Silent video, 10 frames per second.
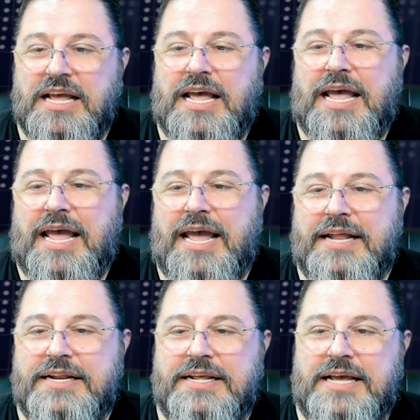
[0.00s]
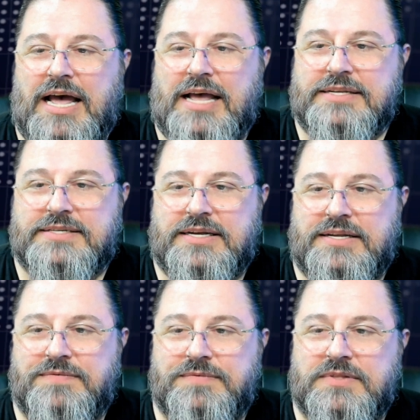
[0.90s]
and he asks,
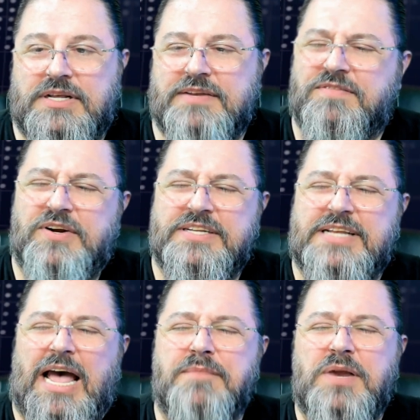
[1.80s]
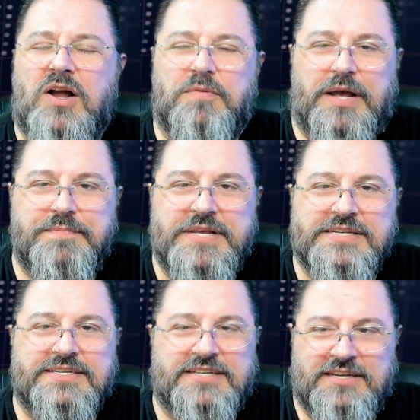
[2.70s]
I belong.
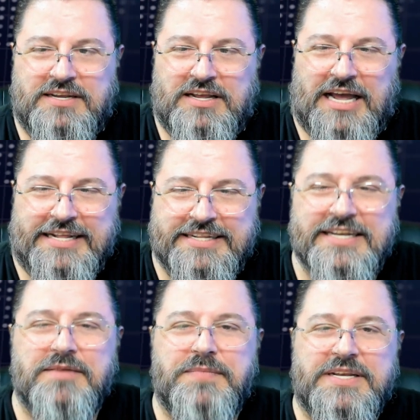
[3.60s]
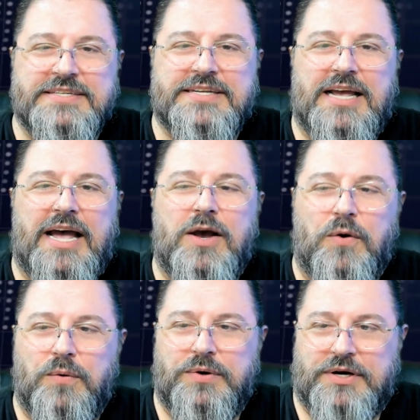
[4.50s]
I think it means I
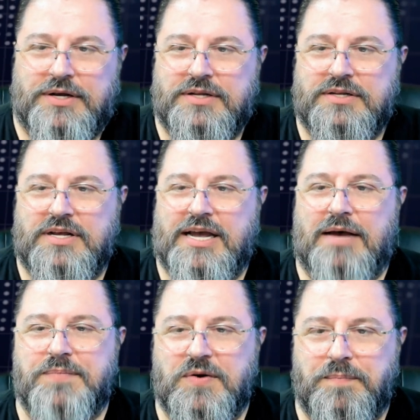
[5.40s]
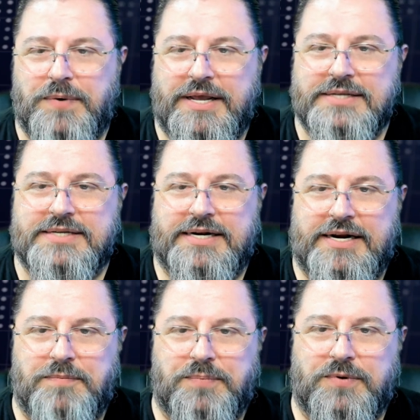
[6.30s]
own a couple of planes and
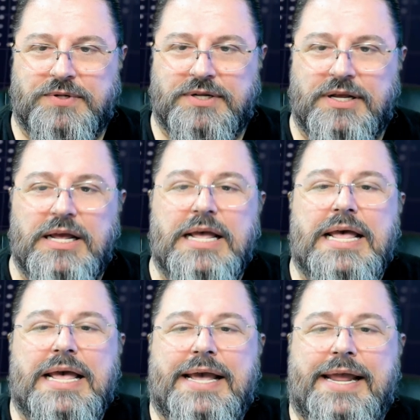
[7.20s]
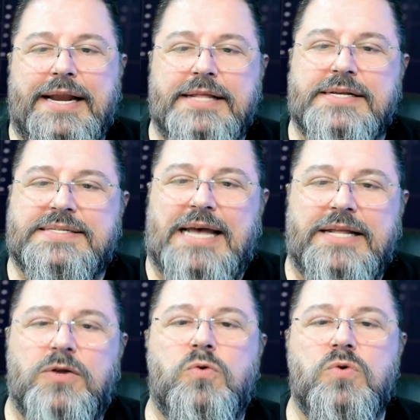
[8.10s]
airport. Can I decide
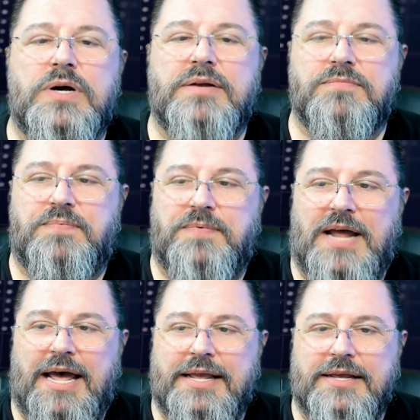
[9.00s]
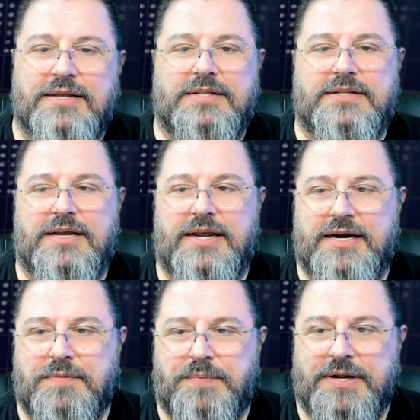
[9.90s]
who can fly the
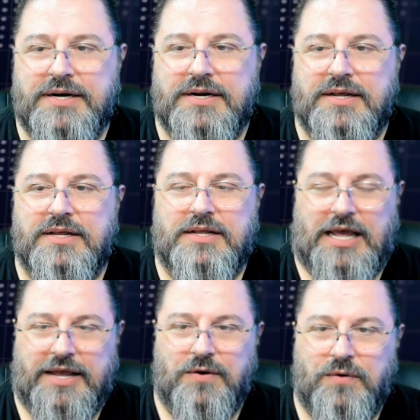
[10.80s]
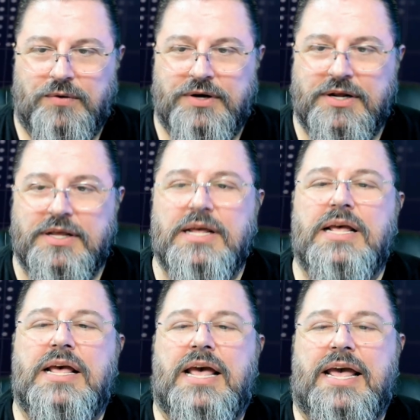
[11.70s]
airplane I own
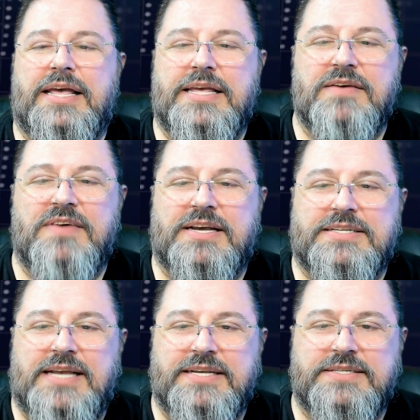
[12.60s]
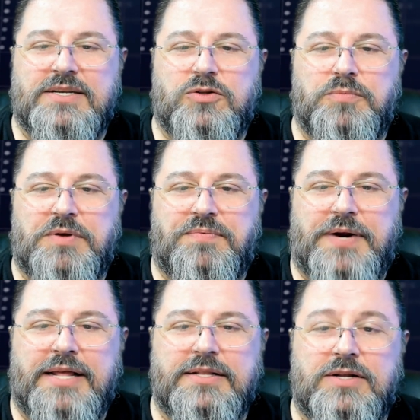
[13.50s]
and give access to my
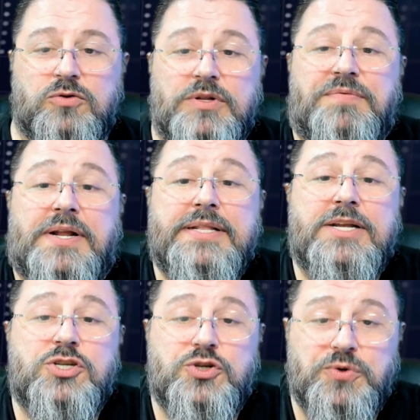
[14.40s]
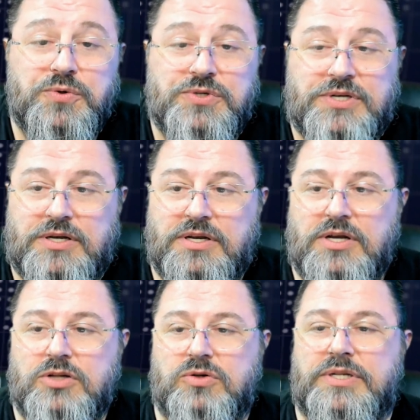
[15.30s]
friend, to the friend I choose
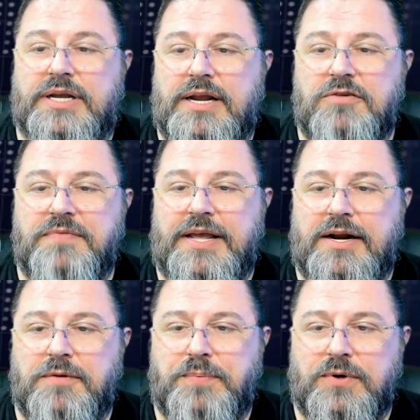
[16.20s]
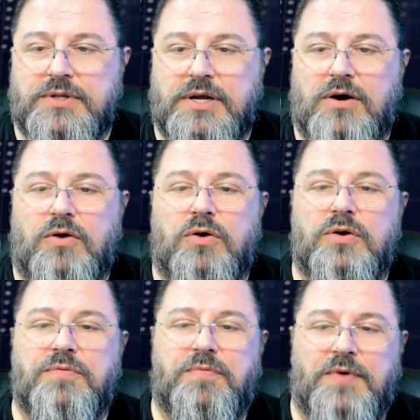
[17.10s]
to take care of my airport or
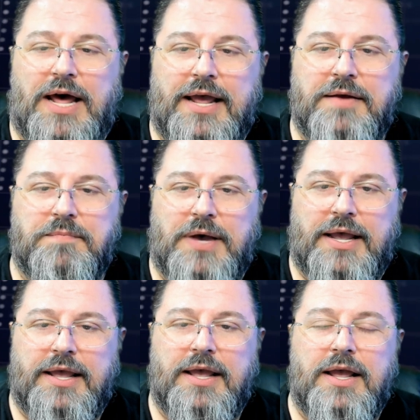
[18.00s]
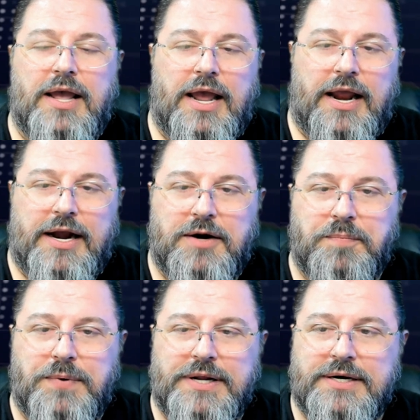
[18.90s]
fly my
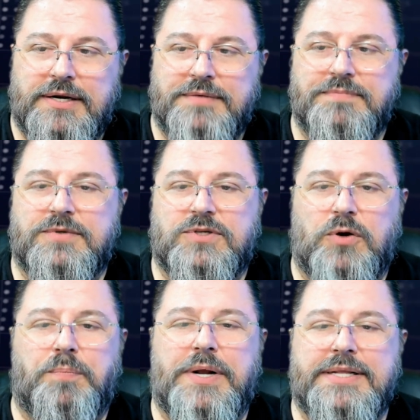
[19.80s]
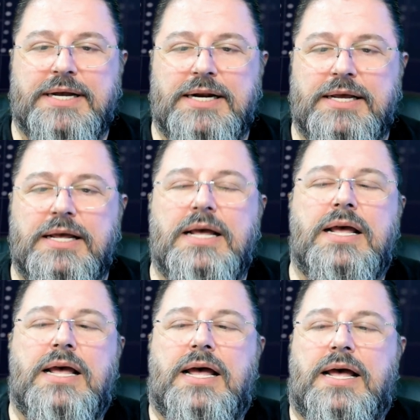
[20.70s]
airplane? So practically
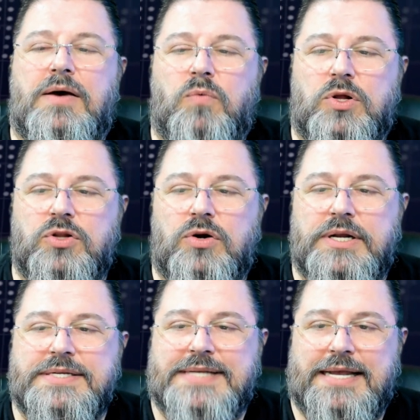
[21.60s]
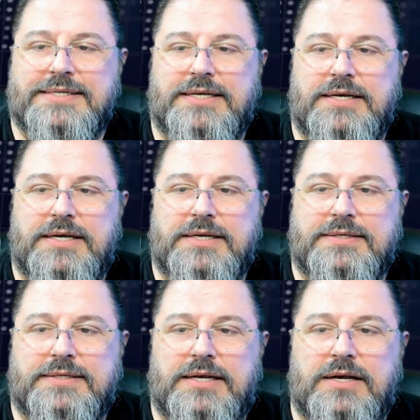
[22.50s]
what Donna is asking
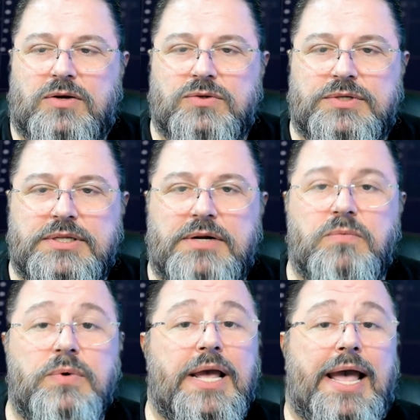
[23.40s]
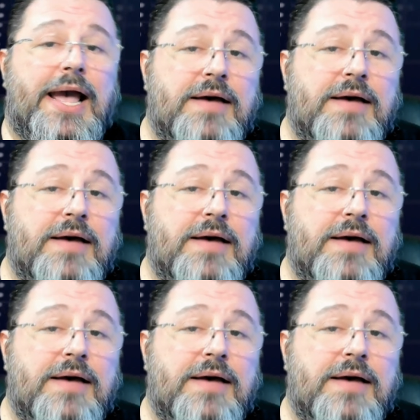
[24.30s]
is, consider we have